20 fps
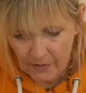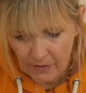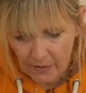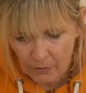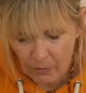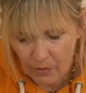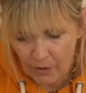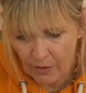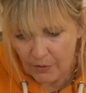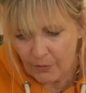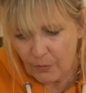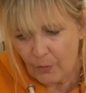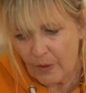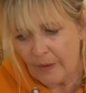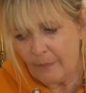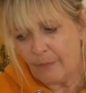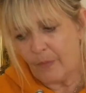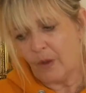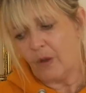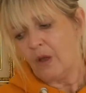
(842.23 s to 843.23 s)
you are going to
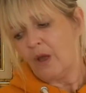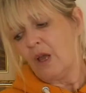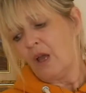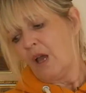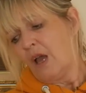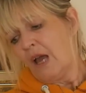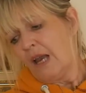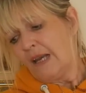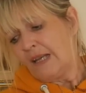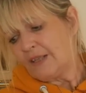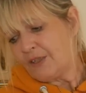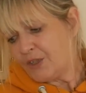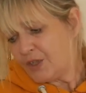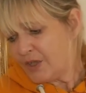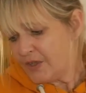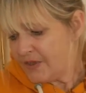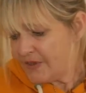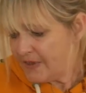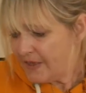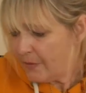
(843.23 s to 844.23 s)
win but let's
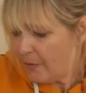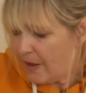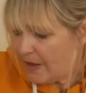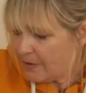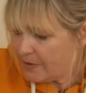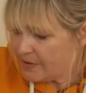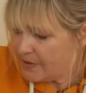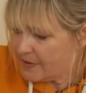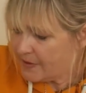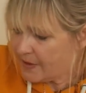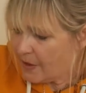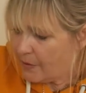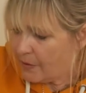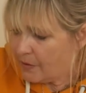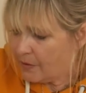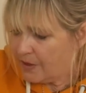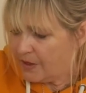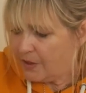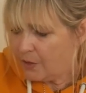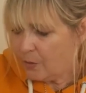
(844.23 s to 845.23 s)
just see what else is going
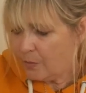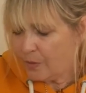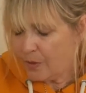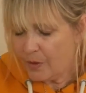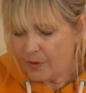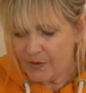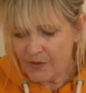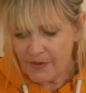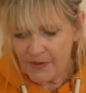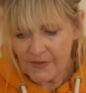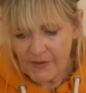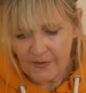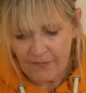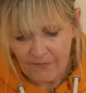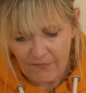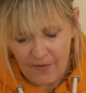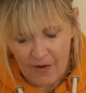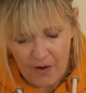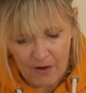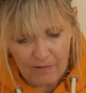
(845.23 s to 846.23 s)
on in your person's
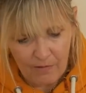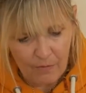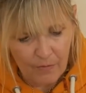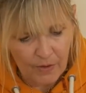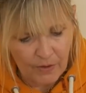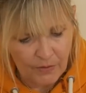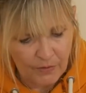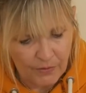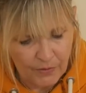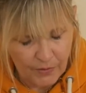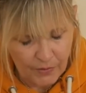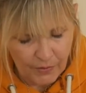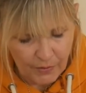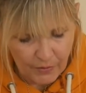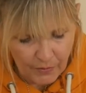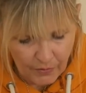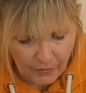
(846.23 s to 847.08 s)
environment